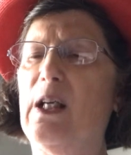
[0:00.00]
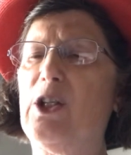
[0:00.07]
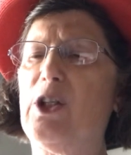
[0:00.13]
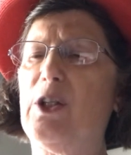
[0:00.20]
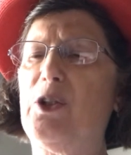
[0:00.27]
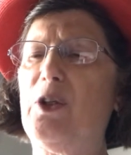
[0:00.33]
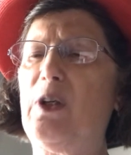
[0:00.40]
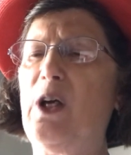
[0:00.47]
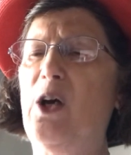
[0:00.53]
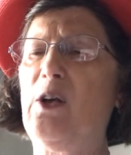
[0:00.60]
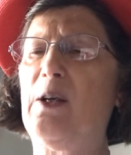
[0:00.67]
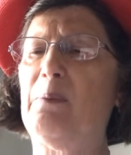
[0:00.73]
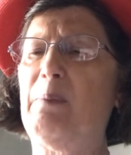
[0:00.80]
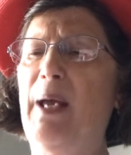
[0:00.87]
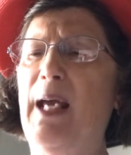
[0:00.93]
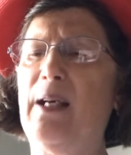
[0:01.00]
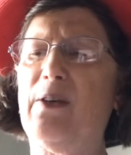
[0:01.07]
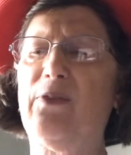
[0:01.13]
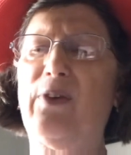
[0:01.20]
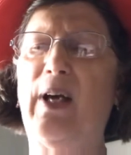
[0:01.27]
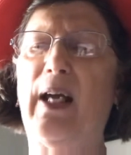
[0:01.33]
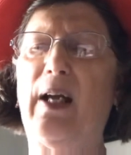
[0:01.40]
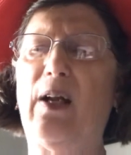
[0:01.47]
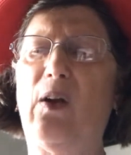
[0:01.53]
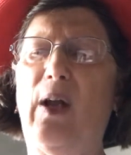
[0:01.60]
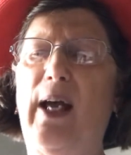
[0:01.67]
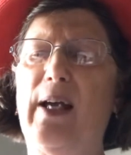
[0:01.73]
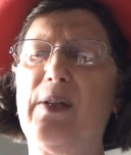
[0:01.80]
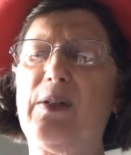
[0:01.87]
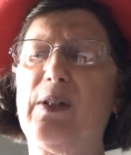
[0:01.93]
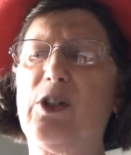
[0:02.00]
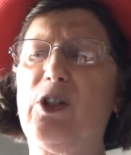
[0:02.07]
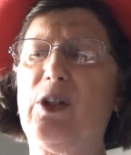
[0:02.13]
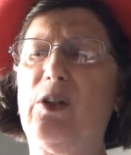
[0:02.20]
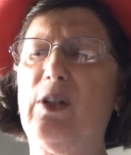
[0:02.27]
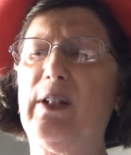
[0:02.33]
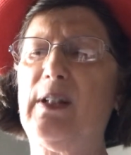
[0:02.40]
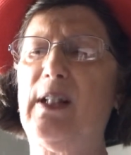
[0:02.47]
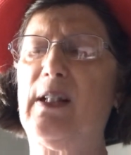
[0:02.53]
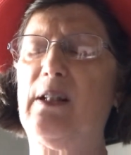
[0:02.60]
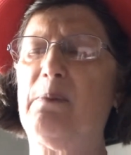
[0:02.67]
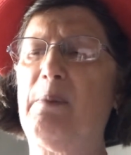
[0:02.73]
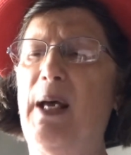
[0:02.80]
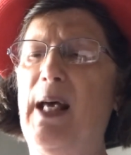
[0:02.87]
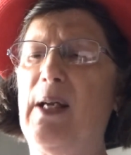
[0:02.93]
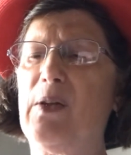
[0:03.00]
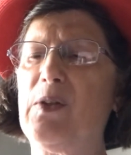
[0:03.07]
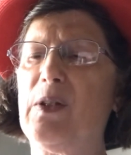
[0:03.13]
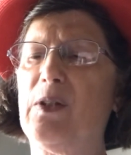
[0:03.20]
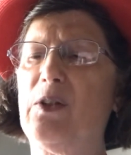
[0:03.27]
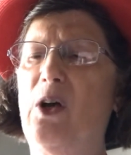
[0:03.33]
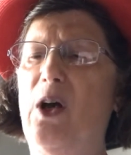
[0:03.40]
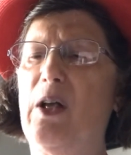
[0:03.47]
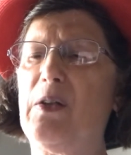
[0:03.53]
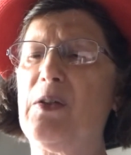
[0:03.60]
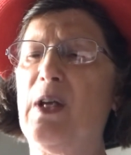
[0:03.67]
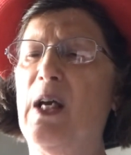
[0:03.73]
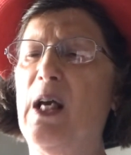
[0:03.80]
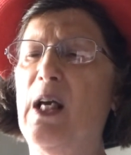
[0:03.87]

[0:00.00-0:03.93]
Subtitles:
She took out a magnifying glass as she looked at the Madison dolls.